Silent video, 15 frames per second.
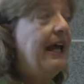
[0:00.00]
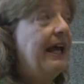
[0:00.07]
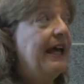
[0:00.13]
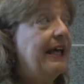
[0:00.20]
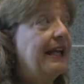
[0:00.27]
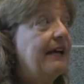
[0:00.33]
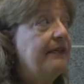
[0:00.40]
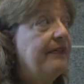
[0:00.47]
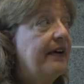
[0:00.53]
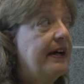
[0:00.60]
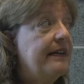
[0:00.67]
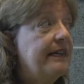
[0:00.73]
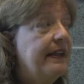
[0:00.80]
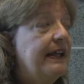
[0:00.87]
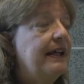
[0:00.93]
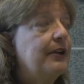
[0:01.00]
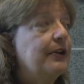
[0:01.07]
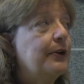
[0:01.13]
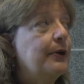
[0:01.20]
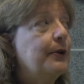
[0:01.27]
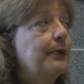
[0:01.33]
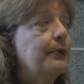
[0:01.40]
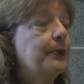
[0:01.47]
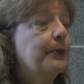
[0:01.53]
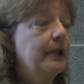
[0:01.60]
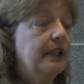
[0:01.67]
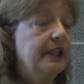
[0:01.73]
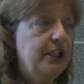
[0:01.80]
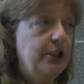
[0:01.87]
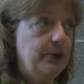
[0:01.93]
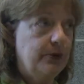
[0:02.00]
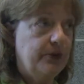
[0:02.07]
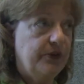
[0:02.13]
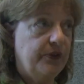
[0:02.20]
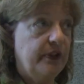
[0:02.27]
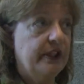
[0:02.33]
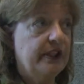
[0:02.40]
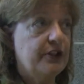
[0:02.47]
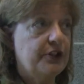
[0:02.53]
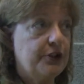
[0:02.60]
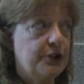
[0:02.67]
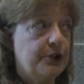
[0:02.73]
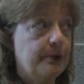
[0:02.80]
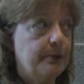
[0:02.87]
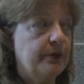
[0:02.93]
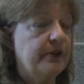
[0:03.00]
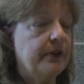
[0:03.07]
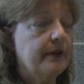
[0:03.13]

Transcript: And I find that really useful in terms